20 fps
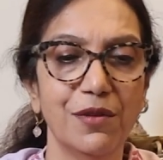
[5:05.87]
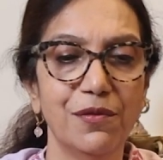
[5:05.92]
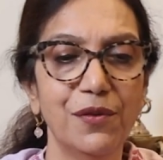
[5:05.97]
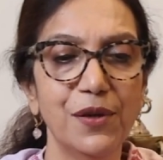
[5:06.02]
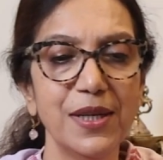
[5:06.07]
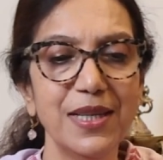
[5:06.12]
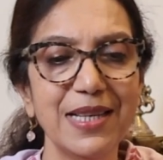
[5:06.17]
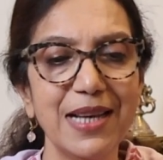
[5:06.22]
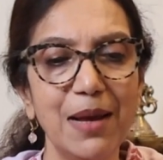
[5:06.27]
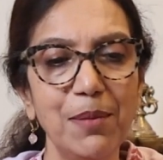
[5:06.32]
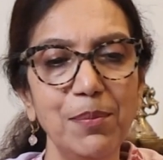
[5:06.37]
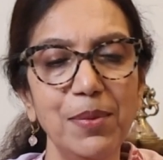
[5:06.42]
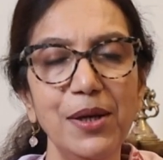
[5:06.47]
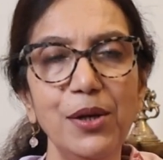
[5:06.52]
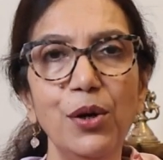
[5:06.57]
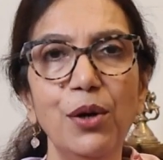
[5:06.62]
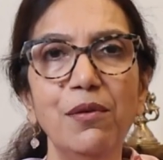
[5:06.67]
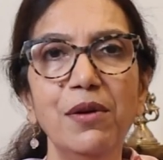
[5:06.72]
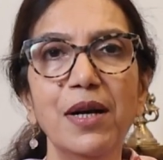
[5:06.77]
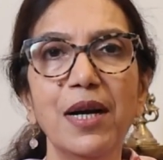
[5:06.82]
For example,
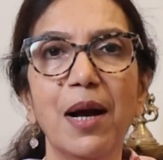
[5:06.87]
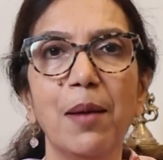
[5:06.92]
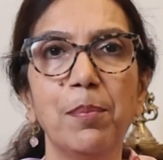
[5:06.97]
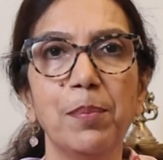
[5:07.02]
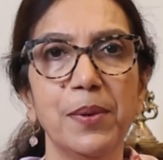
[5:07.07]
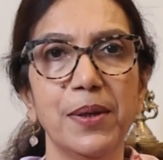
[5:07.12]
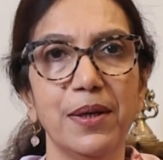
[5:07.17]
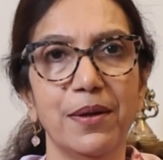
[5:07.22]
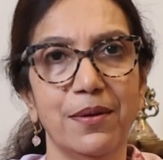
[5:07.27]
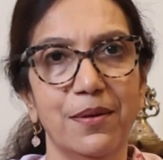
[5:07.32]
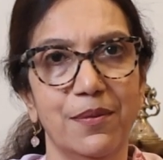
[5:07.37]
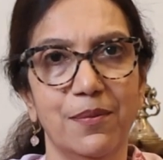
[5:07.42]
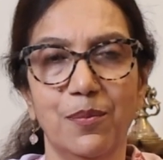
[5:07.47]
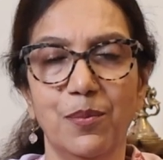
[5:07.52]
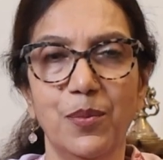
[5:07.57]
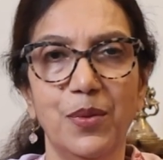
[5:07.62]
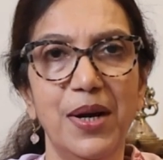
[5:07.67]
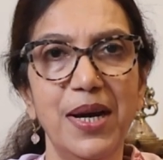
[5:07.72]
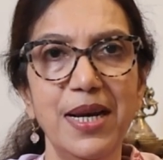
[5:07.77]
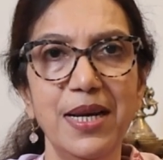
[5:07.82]
you have a cup here,
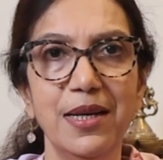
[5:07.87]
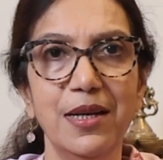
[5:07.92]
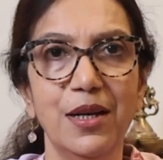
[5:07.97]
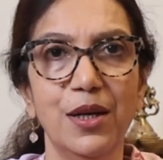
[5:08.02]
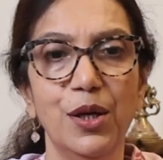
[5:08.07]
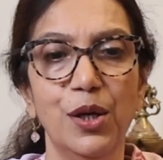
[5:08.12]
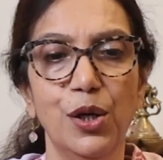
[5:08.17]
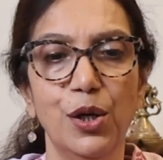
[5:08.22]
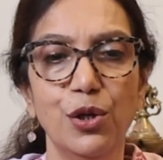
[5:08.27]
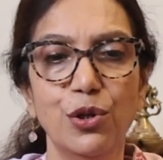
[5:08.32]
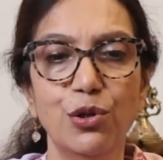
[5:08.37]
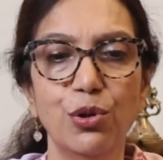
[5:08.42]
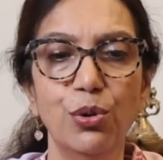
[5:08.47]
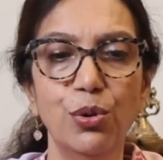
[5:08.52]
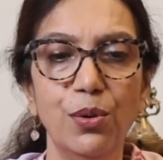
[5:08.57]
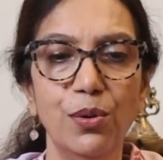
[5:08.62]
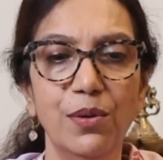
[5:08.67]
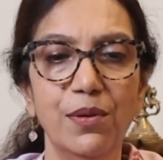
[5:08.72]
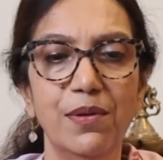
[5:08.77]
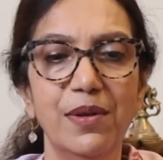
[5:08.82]
right?
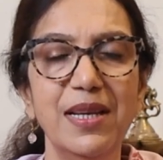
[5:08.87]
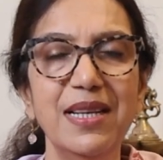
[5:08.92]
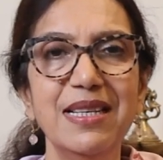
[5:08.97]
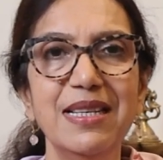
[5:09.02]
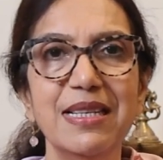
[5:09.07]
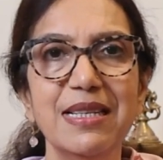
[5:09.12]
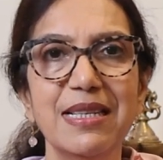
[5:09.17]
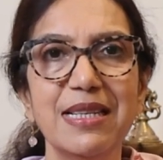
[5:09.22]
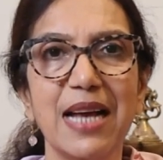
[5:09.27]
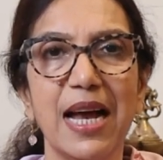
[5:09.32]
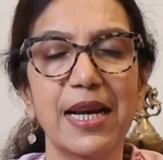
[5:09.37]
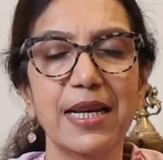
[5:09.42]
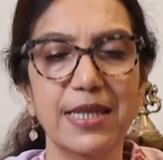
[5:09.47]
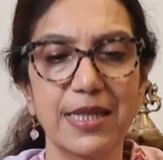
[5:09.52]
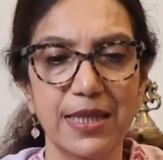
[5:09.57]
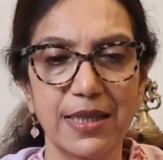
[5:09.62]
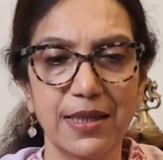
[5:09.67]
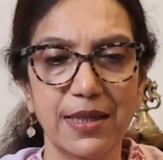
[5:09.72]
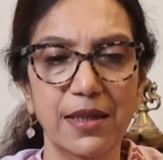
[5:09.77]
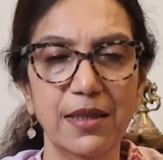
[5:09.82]
So this is
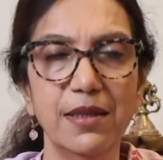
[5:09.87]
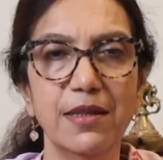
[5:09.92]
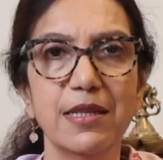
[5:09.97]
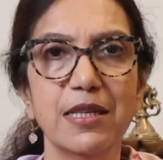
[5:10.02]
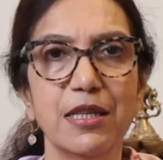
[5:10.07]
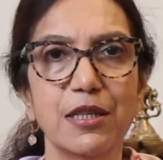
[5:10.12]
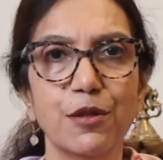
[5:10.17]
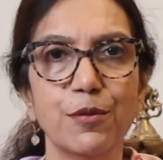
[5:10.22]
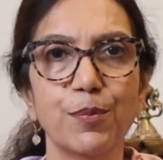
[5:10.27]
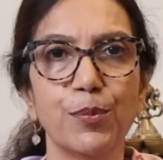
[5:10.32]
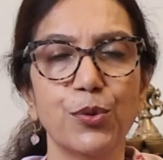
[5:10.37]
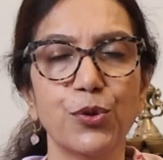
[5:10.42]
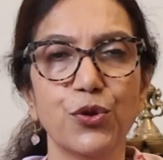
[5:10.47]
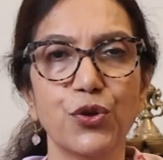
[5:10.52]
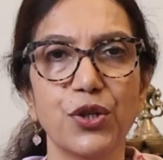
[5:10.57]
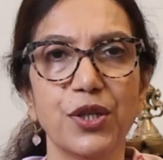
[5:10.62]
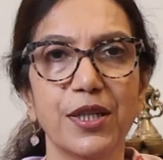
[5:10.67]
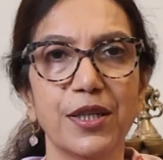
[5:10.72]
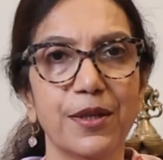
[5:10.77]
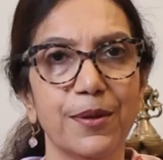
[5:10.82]
anterior, this is
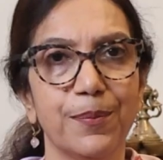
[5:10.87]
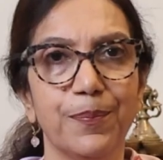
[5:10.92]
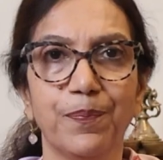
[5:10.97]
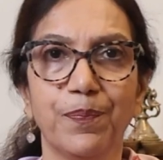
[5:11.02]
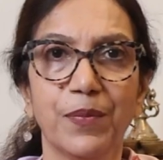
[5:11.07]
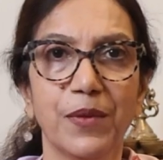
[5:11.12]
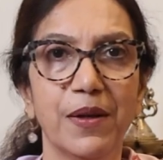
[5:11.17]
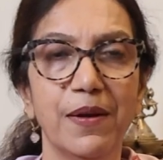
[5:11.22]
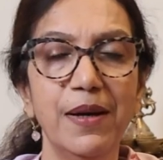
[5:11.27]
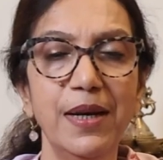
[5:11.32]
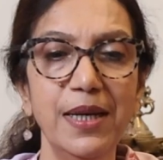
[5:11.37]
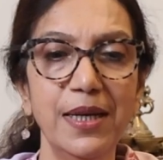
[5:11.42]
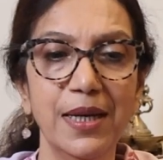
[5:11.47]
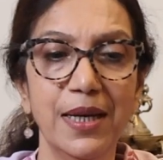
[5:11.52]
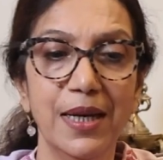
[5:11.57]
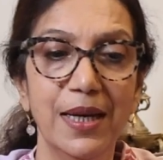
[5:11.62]
posterior, right?